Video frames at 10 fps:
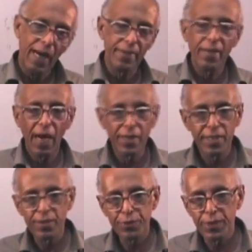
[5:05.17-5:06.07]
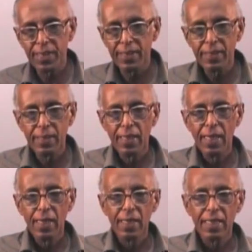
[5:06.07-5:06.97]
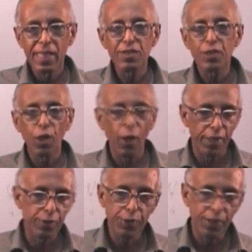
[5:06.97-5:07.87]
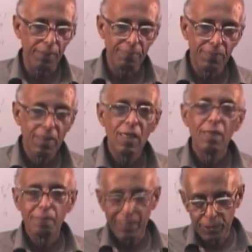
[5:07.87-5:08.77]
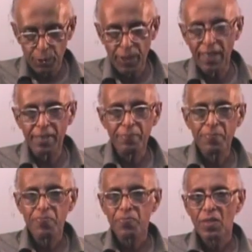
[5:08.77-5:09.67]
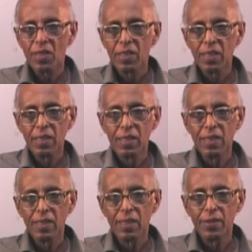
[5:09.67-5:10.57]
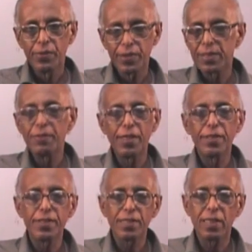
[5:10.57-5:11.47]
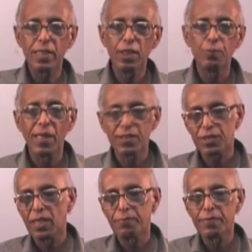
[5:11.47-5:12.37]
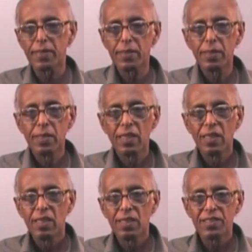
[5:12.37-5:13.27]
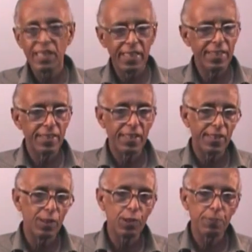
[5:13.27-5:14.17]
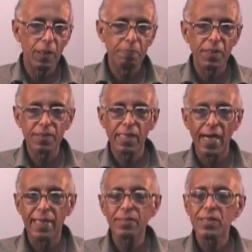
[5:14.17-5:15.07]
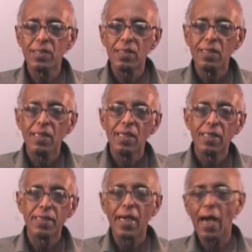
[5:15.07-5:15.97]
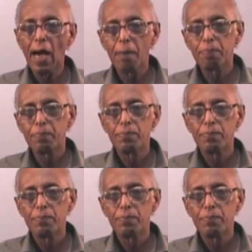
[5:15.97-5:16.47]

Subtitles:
and 103 is Lorentz. But today, very recently, you must have seen in the newspaper that they have,